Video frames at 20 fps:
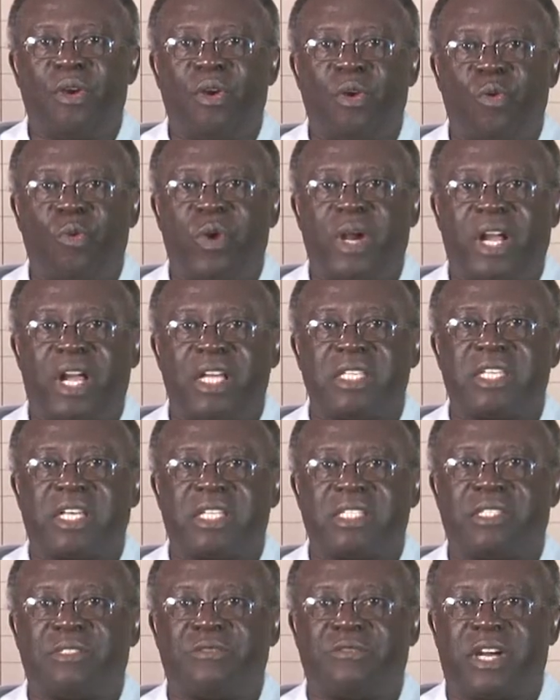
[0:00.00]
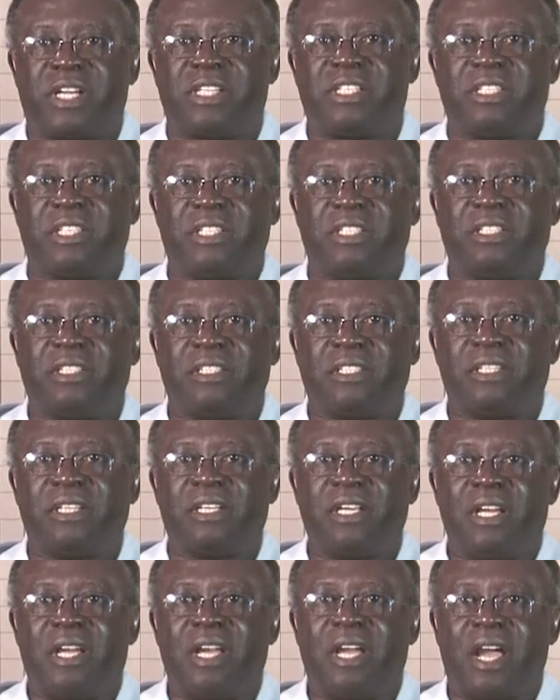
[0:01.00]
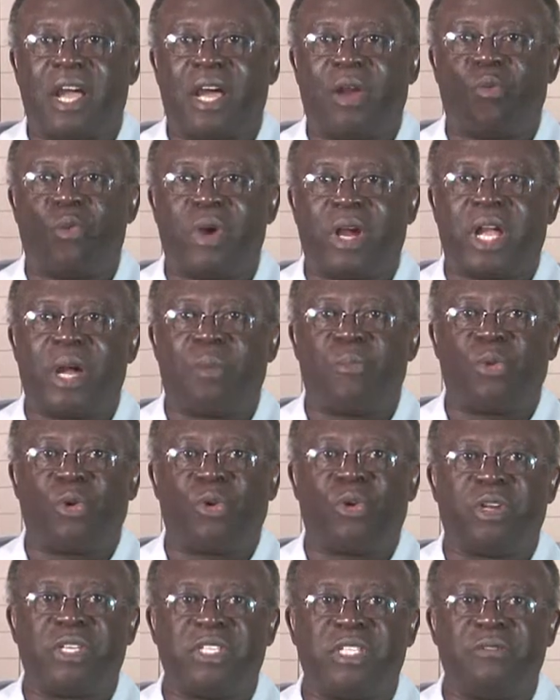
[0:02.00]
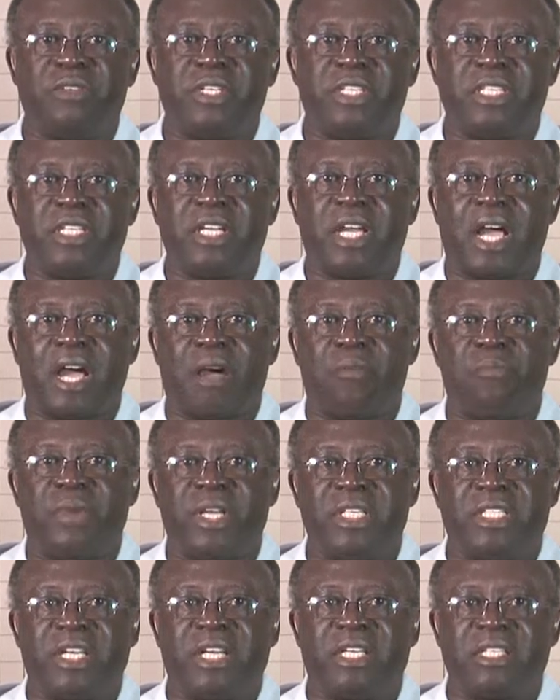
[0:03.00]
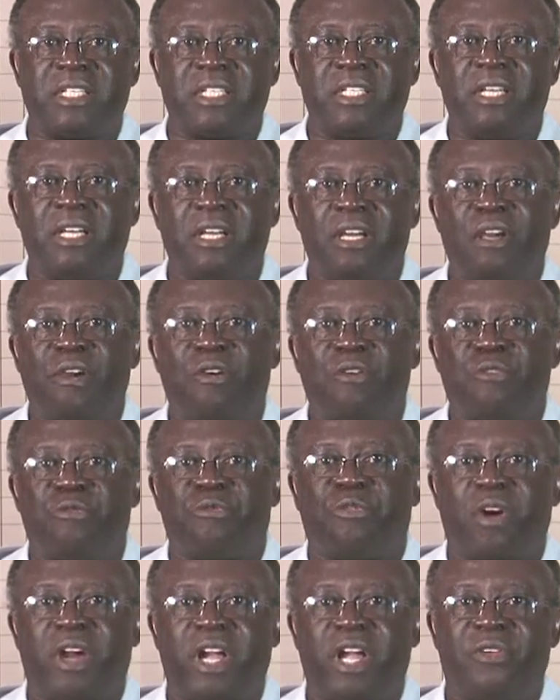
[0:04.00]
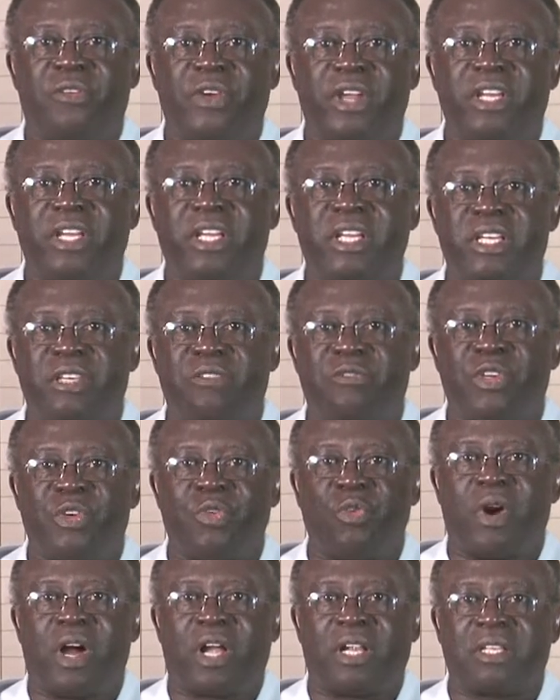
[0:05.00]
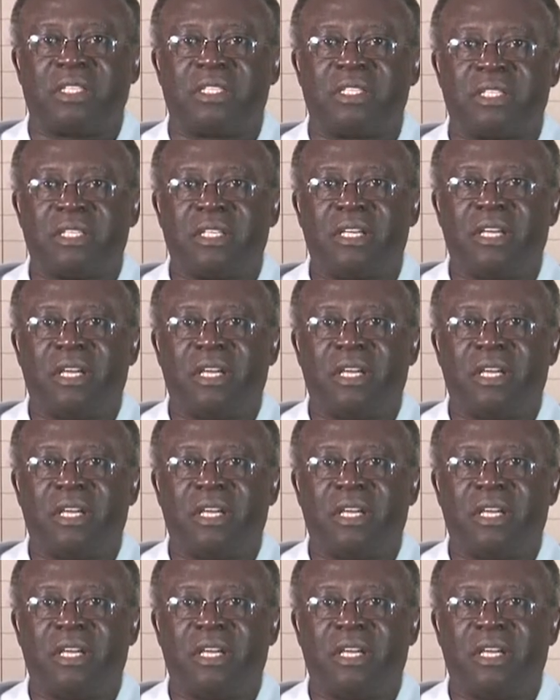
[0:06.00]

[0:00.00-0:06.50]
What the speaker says: worker satisfaction and worker productivity are measured for 100 individuals